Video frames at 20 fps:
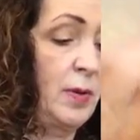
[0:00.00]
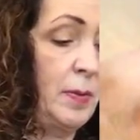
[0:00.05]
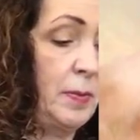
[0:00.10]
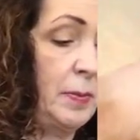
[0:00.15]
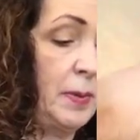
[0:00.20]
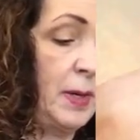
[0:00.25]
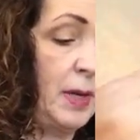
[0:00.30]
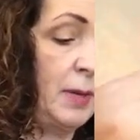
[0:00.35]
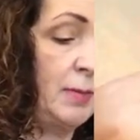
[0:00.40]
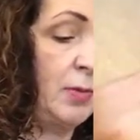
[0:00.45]

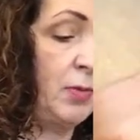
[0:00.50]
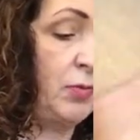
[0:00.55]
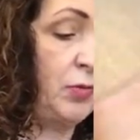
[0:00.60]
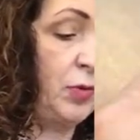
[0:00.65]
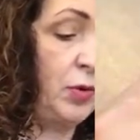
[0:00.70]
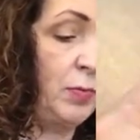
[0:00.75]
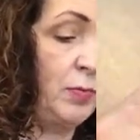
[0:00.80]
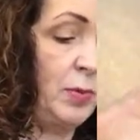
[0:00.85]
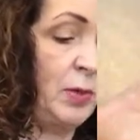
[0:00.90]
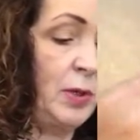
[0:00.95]
But I'm a
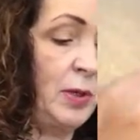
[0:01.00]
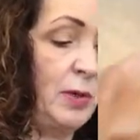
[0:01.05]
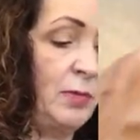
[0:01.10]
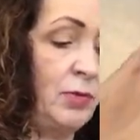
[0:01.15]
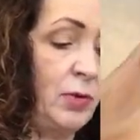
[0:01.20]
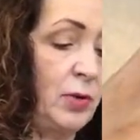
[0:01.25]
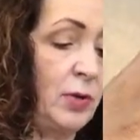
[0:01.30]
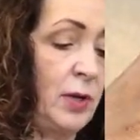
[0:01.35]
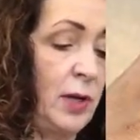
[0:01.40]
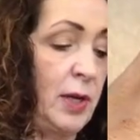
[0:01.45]
firm
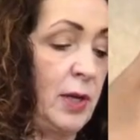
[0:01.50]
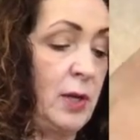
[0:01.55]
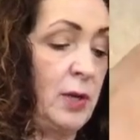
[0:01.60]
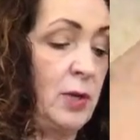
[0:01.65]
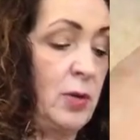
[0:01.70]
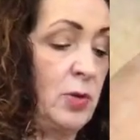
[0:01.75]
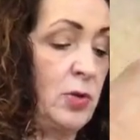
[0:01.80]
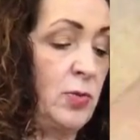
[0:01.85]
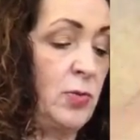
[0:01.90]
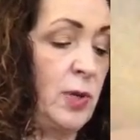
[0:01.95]
believer in
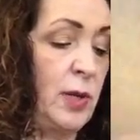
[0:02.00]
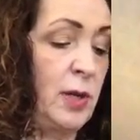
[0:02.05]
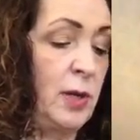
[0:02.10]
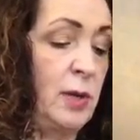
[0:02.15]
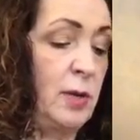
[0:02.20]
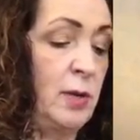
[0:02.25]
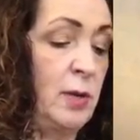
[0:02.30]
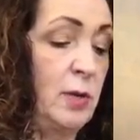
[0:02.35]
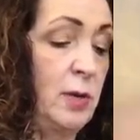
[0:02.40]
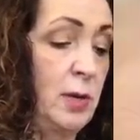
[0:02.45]
doing